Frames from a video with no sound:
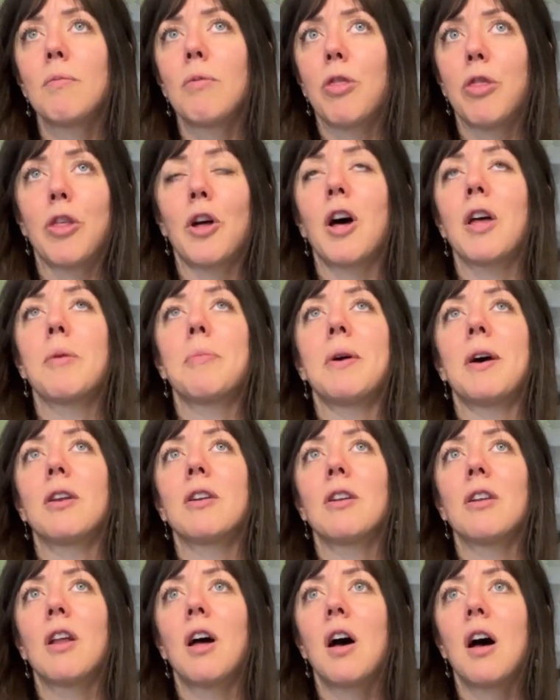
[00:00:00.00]
thought about a
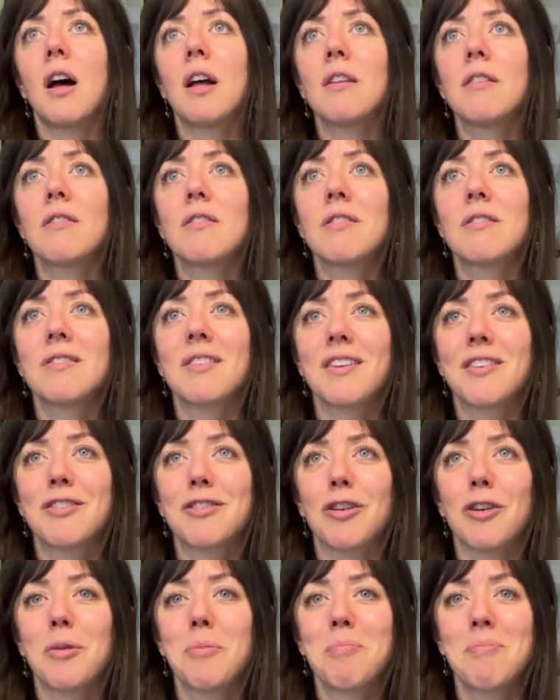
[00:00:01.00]
lot since I
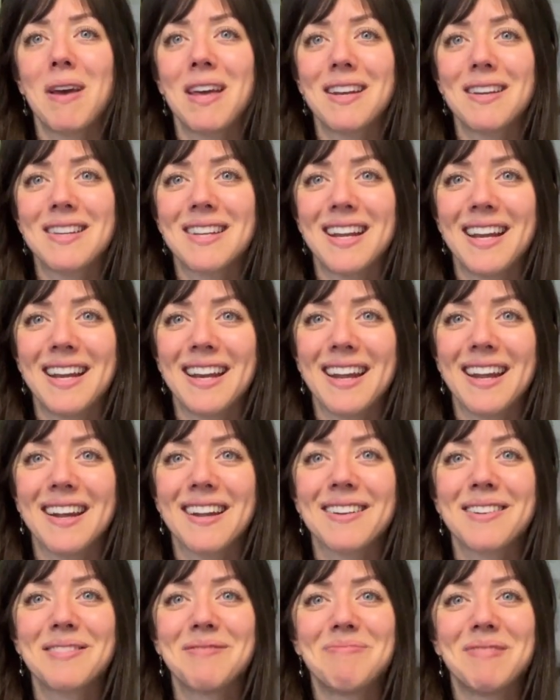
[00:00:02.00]
started
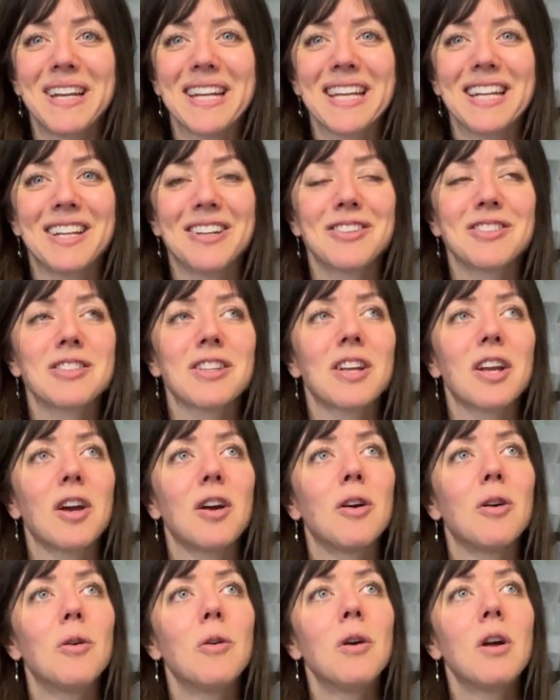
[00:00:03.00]
meditating many years
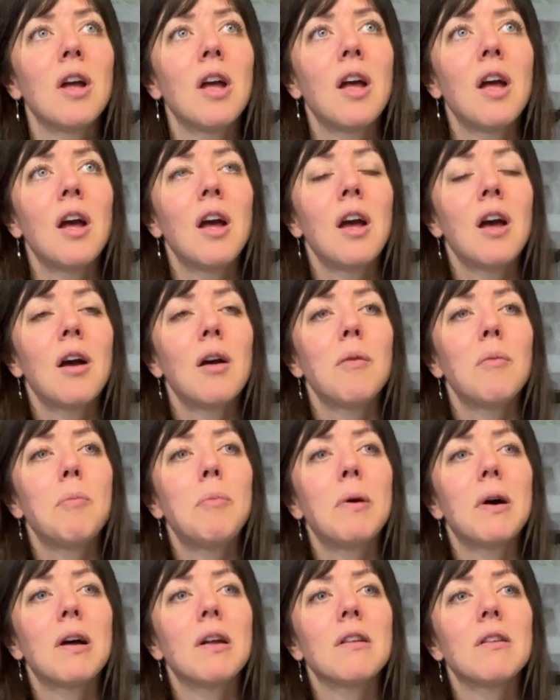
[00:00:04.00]
ago.
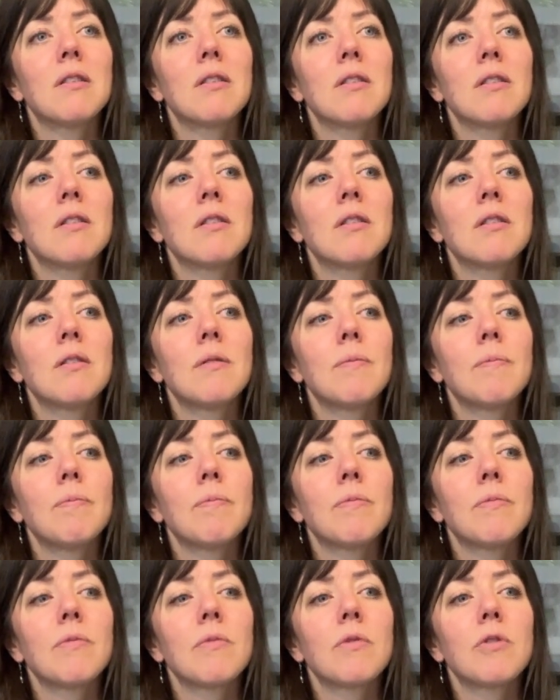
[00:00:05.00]
But
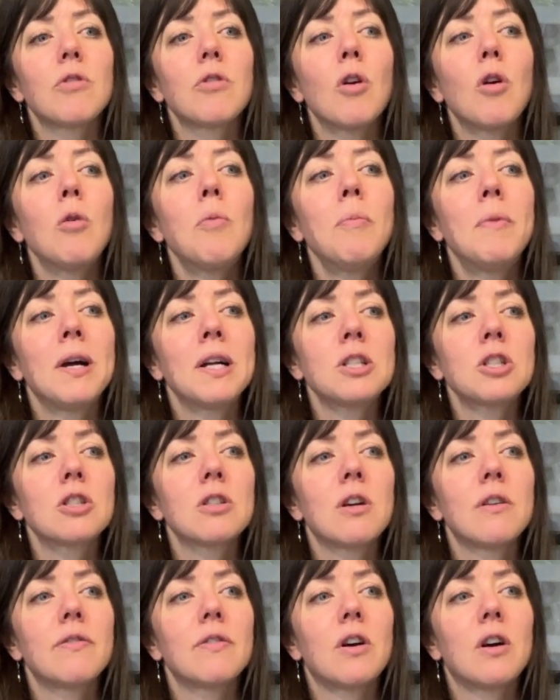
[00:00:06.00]
so much
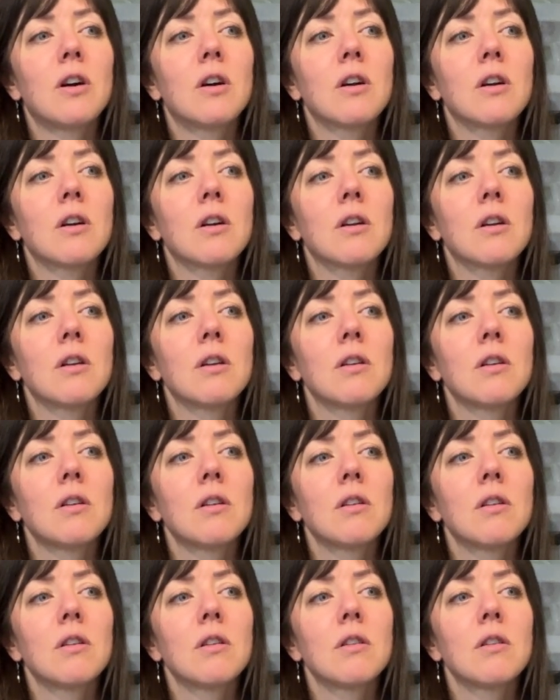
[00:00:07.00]
of our
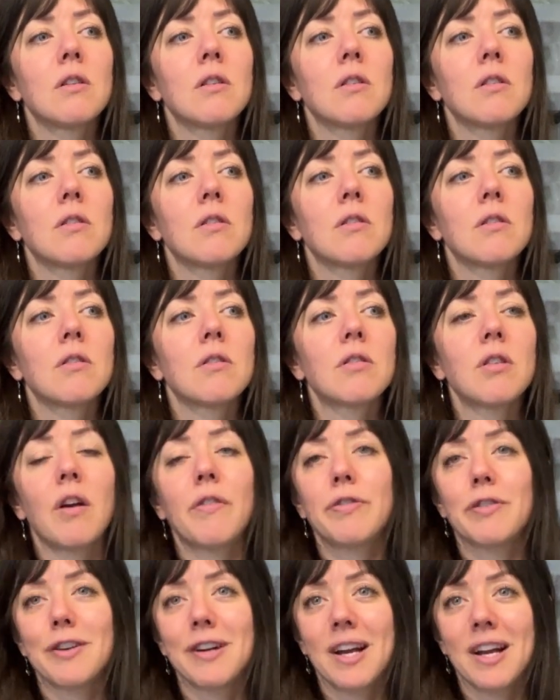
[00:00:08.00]

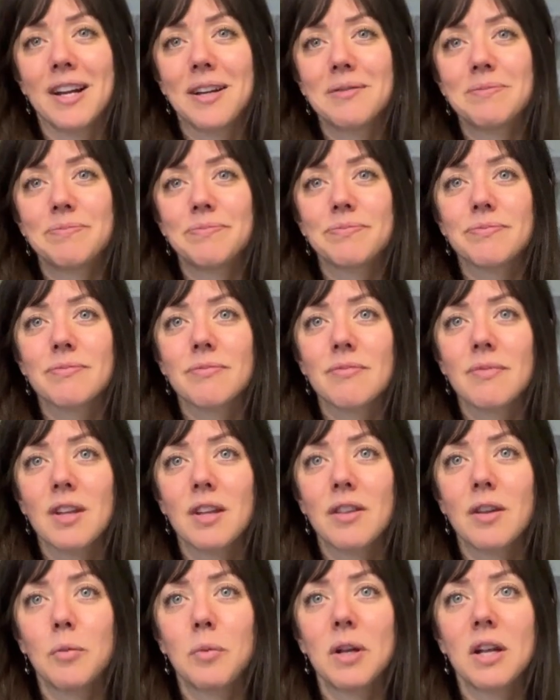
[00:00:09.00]
suffering
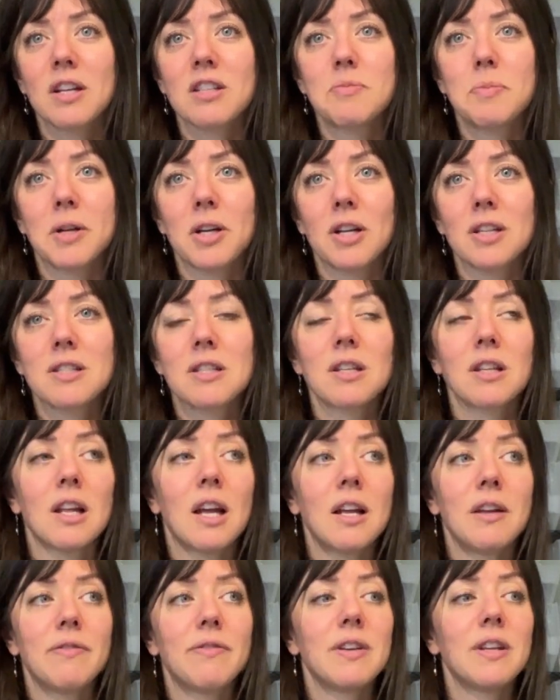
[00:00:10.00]
that we experience in
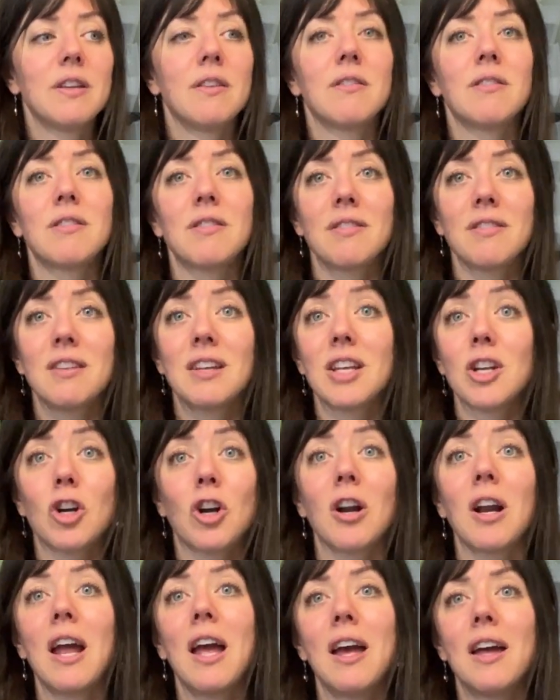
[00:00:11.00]
life is in
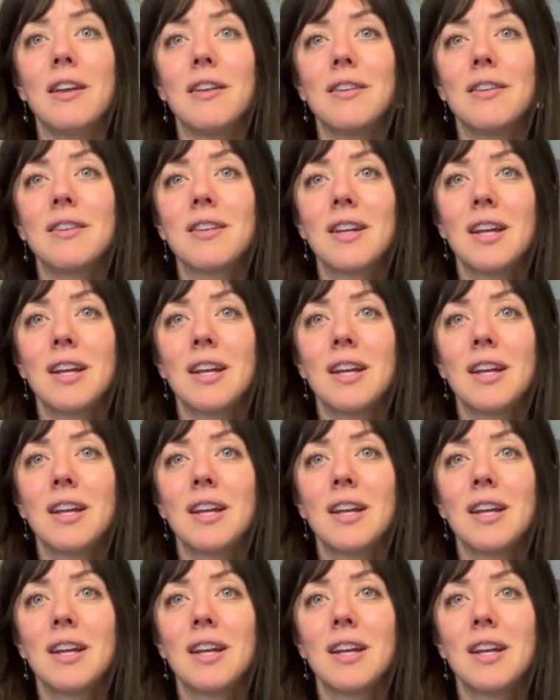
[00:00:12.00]
our head.